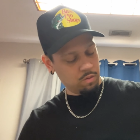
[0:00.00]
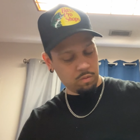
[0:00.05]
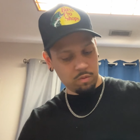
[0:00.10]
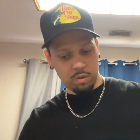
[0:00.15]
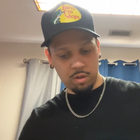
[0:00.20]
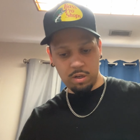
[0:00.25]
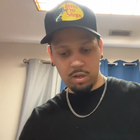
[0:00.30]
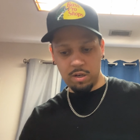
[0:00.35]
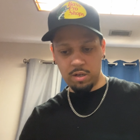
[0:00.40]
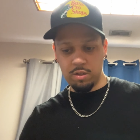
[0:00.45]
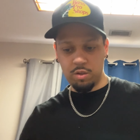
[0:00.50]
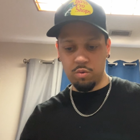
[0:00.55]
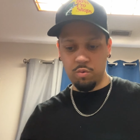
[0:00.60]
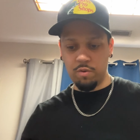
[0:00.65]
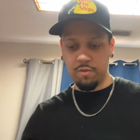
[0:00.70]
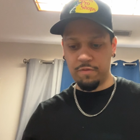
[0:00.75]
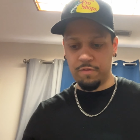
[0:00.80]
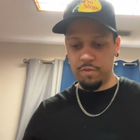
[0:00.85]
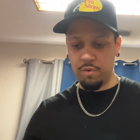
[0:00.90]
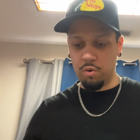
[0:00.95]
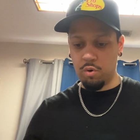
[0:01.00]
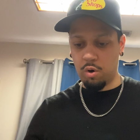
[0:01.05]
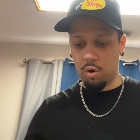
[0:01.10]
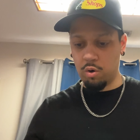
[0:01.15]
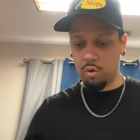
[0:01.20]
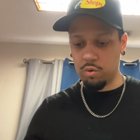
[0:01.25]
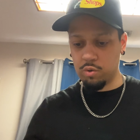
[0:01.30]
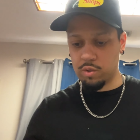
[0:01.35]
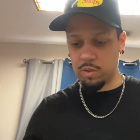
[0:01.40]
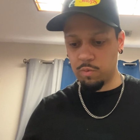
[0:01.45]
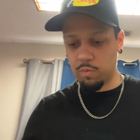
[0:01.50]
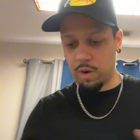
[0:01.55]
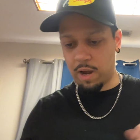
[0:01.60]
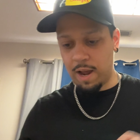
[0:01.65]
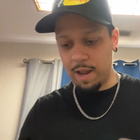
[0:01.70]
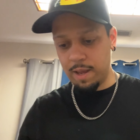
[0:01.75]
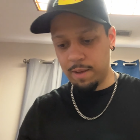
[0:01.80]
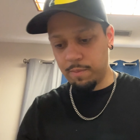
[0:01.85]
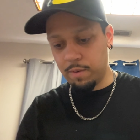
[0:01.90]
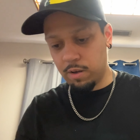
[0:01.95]
We're gonna do a few holes.
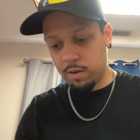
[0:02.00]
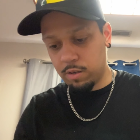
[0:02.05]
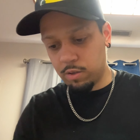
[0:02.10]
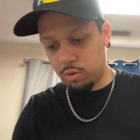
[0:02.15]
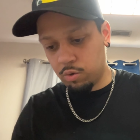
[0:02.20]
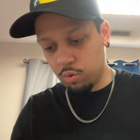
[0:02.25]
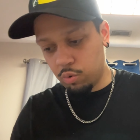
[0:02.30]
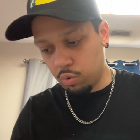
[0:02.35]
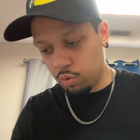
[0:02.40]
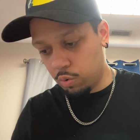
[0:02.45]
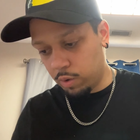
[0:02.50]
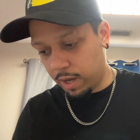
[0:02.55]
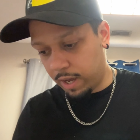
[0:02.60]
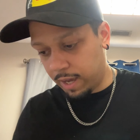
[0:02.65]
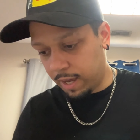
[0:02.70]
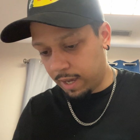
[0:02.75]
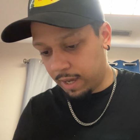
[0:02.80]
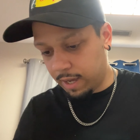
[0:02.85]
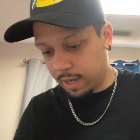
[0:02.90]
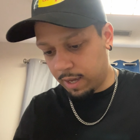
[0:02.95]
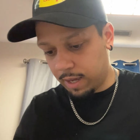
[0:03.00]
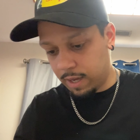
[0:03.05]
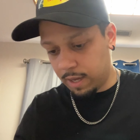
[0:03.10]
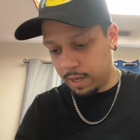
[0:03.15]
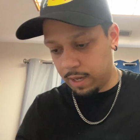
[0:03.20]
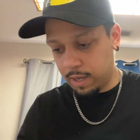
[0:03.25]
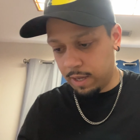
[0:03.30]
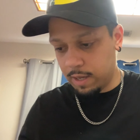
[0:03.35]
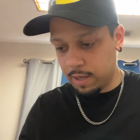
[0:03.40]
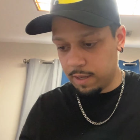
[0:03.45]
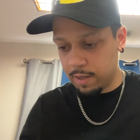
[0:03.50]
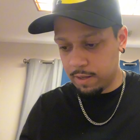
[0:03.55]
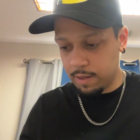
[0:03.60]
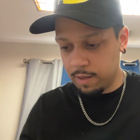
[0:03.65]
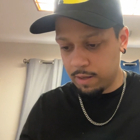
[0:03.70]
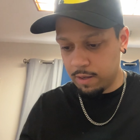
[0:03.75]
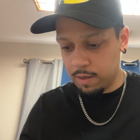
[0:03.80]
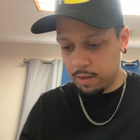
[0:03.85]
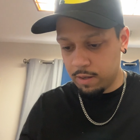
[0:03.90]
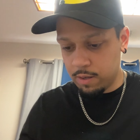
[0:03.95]
I am gonna do a,
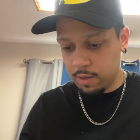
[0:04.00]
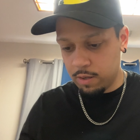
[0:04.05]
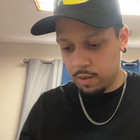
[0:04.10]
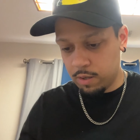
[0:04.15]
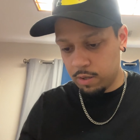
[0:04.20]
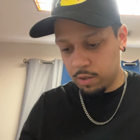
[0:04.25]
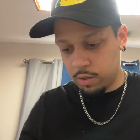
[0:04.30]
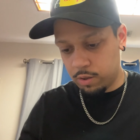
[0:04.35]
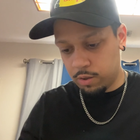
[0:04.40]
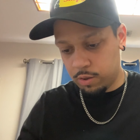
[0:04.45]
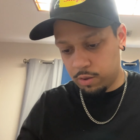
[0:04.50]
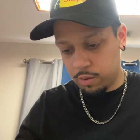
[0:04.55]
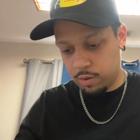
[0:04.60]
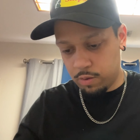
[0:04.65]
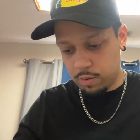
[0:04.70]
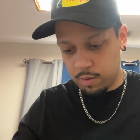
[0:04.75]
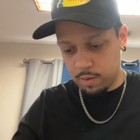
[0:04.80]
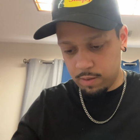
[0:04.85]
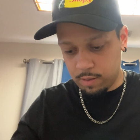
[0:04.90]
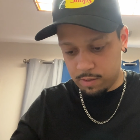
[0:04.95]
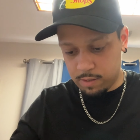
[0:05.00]
let's